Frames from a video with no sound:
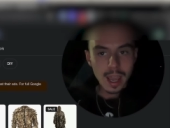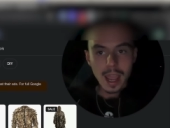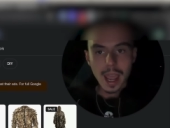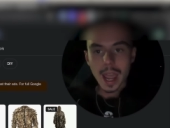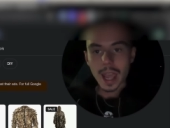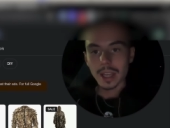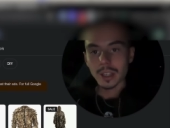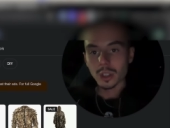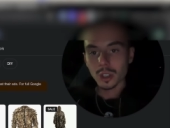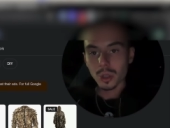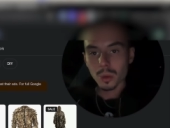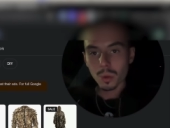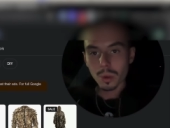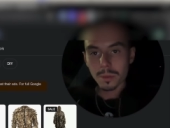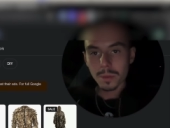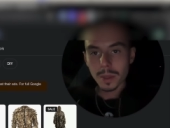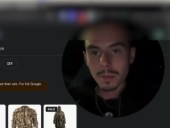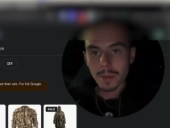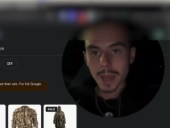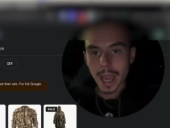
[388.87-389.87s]
and you would
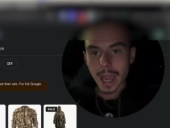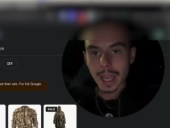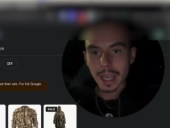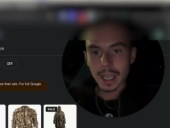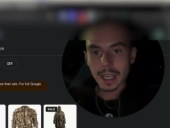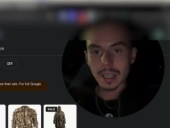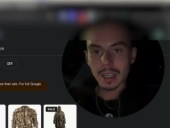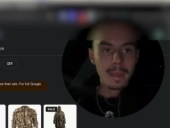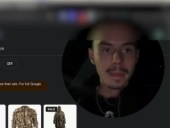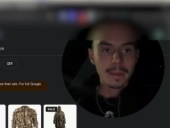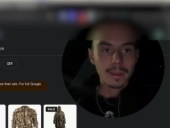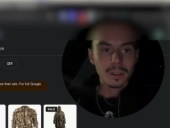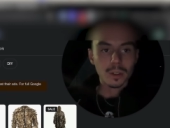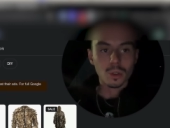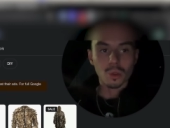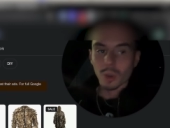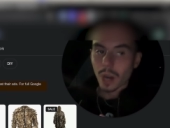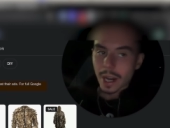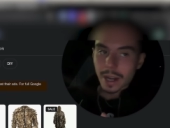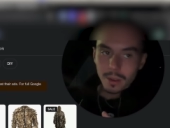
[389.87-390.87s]
be paying
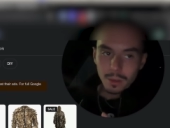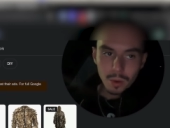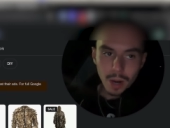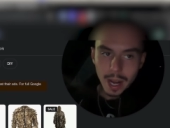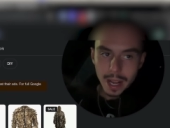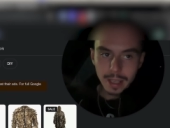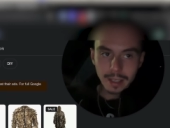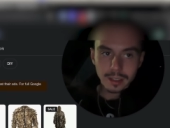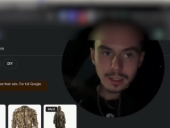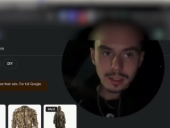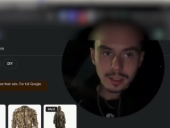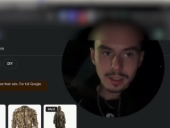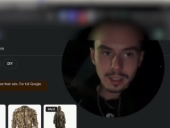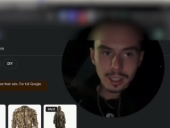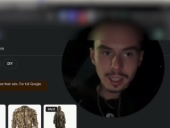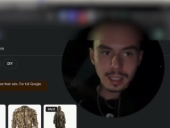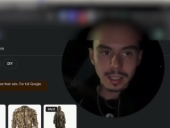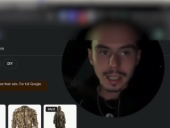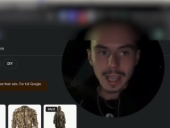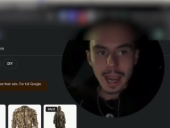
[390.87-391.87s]
great rates
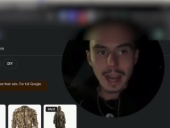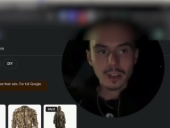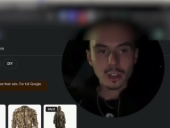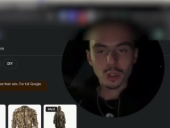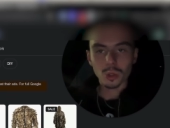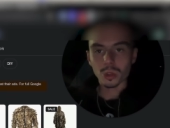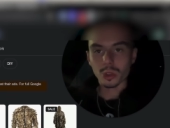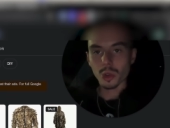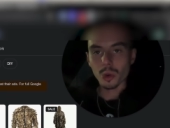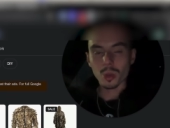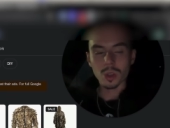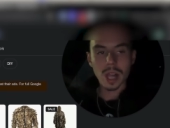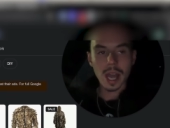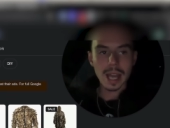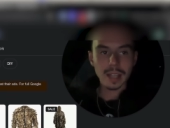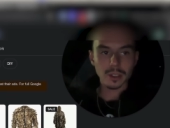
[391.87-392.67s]
in the actual Google Ads